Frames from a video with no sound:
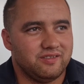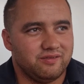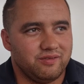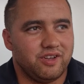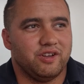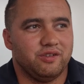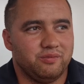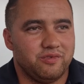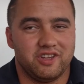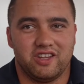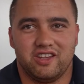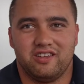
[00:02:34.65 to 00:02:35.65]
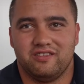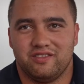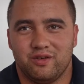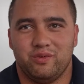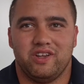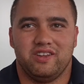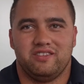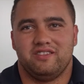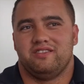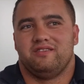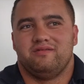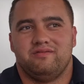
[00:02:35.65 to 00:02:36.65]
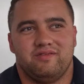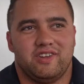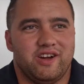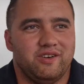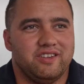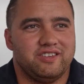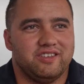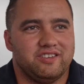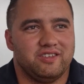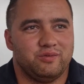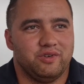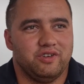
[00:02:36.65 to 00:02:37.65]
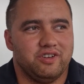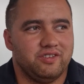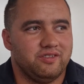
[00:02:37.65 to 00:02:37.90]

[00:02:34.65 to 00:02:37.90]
you know, thinking the way our ancestors were, and